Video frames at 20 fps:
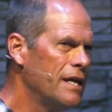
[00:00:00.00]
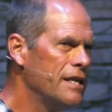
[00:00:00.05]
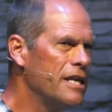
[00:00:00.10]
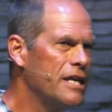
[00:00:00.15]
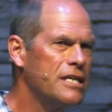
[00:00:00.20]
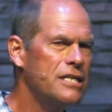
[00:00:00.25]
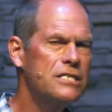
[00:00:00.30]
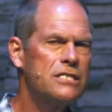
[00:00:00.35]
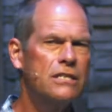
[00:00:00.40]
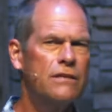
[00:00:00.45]

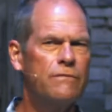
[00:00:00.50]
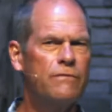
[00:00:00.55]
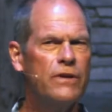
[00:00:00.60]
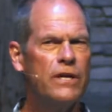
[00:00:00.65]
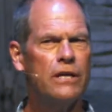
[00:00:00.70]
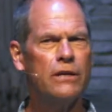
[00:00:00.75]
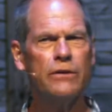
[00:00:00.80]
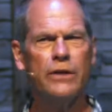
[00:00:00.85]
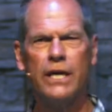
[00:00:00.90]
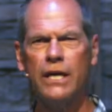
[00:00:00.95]
that it's the
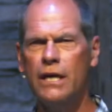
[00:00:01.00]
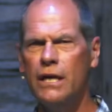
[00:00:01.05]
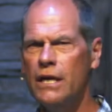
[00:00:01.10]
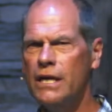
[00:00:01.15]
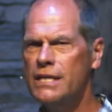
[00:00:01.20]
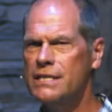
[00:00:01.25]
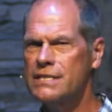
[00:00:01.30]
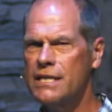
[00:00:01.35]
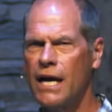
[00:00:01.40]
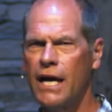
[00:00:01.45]
very
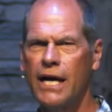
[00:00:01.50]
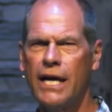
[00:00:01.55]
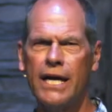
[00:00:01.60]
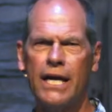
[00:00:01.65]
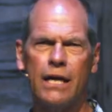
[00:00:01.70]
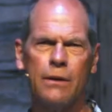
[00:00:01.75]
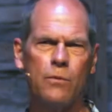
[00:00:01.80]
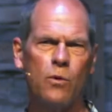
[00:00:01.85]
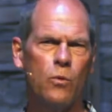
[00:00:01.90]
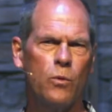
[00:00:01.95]

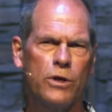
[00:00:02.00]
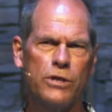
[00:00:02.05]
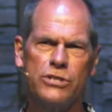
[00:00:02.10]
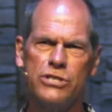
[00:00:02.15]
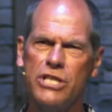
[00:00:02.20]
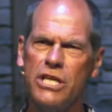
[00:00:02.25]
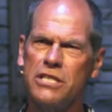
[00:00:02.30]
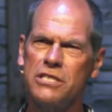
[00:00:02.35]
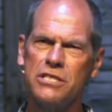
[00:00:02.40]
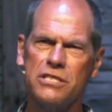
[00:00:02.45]
time where
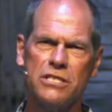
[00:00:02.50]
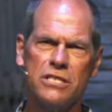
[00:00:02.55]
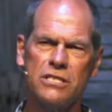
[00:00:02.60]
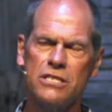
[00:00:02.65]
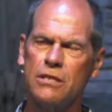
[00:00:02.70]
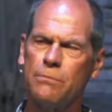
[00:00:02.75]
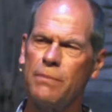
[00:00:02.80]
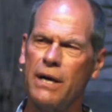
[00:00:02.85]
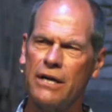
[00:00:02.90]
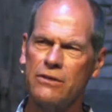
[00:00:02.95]
Jesus
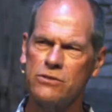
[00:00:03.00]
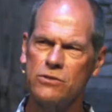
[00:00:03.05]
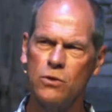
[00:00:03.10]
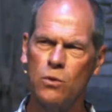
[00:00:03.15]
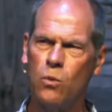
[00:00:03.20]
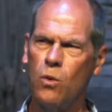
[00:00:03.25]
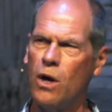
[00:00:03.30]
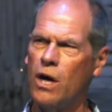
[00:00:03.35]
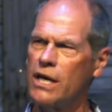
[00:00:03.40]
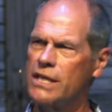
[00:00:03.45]
is about to
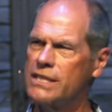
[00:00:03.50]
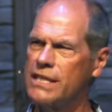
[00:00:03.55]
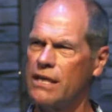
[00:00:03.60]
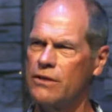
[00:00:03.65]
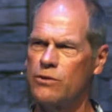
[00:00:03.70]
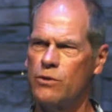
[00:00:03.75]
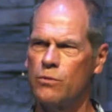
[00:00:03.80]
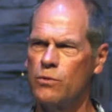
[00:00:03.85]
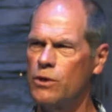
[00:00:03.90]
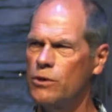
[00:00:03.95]
walk
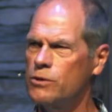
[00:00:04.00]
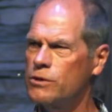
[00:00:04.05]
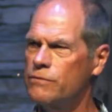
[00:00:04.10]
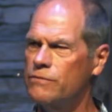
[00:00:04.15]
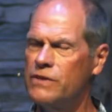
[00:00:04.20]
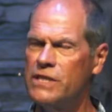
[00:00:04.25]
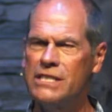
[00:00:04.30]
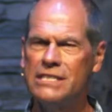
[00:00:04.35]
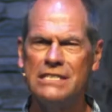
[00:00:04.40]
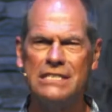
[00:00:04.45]
down the road
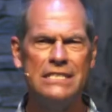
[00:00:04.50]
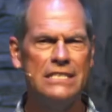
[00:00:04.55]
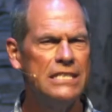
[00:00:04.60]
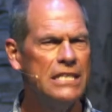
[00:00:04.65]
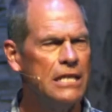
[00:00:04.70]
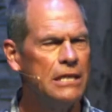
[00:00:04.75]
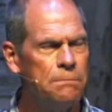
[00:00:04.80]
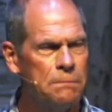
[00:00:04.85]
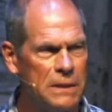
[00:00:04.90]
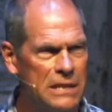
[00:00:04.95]
of his
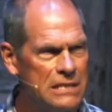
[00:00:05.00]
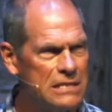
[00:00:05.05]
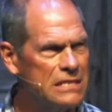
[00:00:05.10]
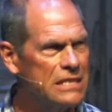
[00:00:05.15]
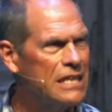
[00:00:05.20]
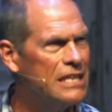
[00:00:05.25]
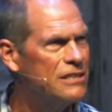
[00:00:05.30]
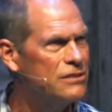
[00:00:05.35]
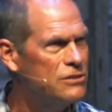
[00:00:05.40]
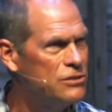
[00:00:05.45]
deepest
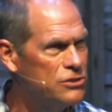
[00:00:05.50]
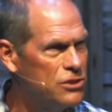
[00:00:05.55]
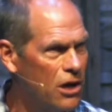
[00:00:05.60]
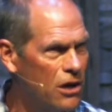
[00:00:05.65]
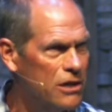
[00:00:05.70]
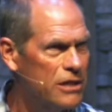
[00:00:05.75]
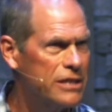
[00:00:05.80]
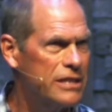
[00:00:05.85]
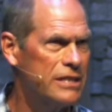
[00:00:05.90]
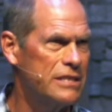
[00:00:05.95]
and
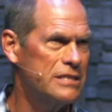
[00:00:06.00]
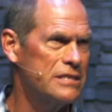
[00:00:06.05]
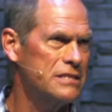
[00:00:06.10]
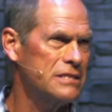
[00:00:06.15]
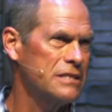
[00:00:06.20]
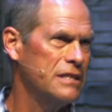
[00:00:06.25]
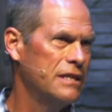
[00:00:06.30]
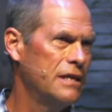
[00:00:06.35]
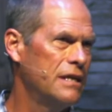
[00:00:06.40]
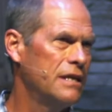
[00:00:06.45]

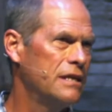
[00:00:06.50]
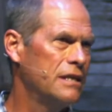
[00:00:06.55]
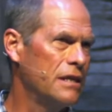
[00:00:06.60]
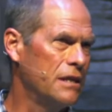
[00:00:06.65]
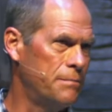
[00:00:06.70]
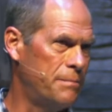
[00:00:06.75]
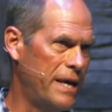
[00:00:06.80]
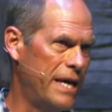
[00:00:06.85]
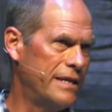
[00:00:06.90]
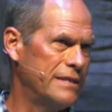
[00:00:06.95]
darkest
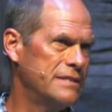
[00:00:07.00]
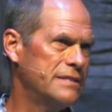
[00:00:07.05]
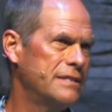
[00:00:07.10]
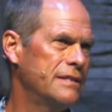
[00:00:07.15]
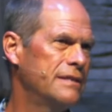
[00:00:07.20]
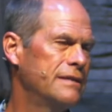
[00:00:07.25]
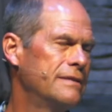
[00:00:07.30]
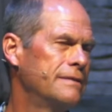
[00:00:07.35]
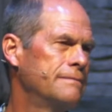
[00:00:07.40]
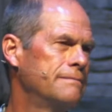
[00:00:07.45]
lament.
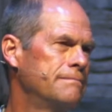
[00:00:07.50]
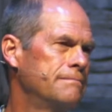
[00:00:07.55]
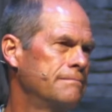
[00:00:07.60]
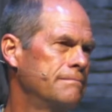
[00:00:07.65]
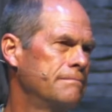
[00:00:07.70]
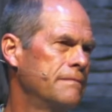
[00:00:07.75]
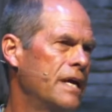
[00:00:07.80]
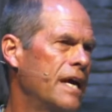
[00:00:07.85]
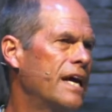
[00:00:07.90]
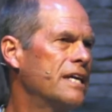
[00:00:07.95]

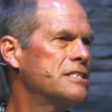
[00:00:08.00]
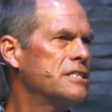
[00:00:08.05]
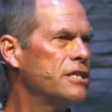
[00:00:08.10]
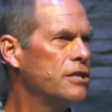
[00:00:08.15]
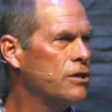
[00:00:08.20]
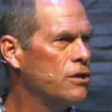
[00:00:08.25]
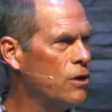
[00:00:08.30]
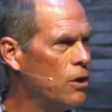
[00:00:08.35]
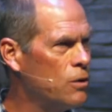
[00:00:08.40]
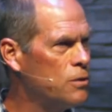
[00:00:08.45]
As
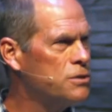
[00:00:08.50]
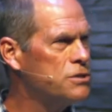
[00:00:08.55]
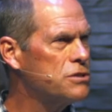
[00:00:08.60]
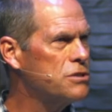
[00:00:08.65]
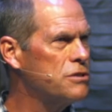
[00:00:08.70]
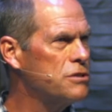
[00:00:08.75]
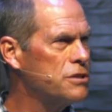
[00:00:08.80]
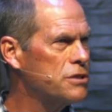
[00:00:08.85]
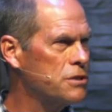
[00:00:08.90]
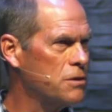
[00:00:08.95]
he goes
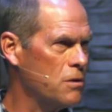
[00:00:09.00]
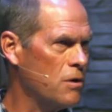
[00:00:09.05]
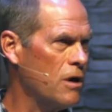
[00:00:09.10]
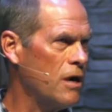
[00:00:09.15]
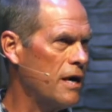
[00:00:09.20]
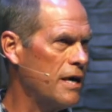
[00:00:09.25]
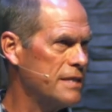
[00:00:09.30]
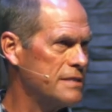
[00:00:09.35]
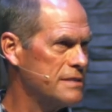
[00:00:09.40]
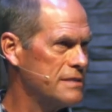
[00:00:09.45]
to the
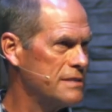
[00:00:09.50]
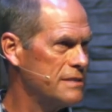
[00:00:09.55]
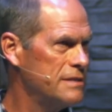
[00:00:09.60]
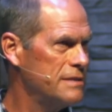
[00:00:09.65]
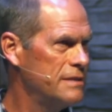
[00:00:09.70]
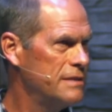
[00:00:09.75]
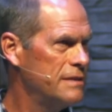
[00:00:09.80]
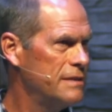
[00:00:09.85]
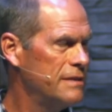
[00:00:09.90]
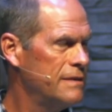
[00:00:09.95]
cross,
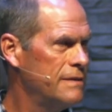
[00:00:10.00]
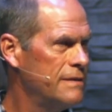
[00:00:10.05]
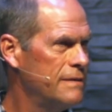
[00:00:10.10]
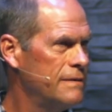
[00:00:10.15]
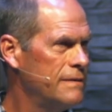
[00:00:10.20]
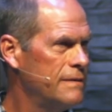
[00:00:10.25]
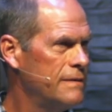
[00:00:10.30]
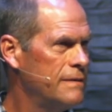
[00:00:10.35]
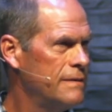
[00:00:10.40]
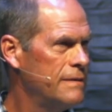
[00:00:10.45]

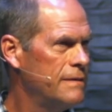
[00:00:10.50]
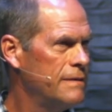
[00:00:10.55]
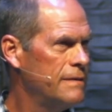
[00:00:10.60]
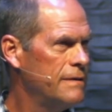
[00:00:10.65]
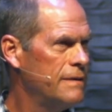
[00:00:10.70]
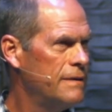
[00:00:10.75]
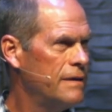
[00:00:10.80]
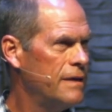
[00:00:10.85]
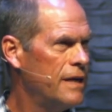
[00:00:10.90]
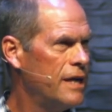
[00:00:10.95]

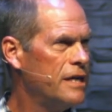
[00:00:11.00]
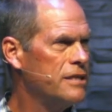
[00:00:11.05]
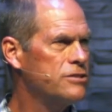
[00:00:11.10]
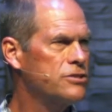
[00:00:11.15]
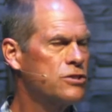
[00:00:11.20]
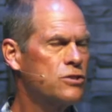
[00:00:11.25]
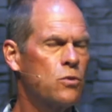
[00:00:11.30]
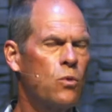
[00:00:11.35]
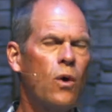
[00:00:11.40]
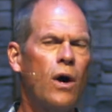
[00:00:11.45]
and
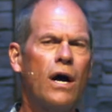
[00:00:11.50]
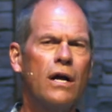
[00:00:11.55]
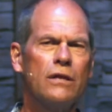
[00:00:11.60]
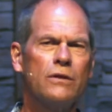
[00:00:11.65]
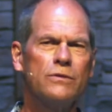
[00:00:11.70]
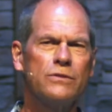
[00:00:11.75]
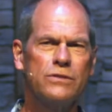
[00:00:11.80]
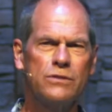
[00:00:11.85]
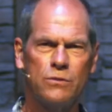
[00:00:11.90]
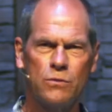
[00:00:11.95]

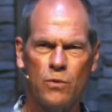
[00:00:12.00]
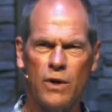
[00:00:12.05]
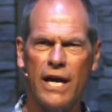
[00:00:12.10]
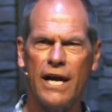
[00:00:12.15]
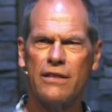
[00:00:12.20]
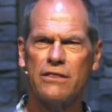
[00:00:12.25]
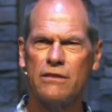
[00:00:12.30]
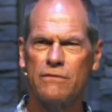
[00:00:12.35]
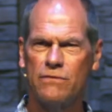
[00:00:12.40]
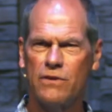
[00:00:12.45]
swallows the
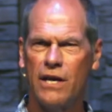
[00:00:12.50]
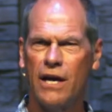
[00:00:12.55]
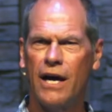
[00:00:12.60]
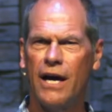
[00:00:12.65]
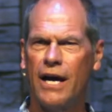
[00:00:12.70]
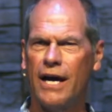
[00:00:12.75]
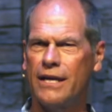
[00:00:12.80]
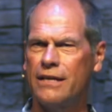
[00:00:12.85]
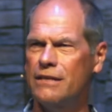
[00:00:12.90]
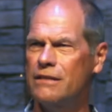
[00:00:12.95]
wrath of
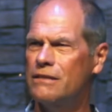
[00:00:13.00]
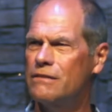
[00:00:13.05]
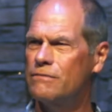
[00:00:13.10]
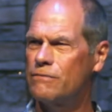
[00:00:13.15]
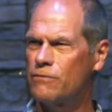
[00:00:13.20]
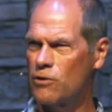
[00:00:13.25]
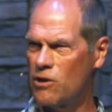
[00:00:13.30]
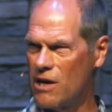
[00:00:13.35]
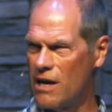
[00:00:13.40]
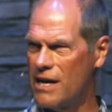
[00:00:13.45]
God
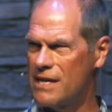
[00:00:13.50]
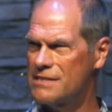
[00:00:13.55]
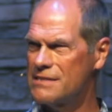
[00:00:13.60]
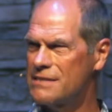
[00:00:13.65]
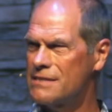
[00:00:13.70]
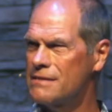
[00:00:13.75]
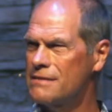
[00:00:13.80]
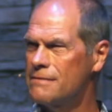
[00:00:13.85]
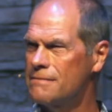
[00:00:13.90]
for us.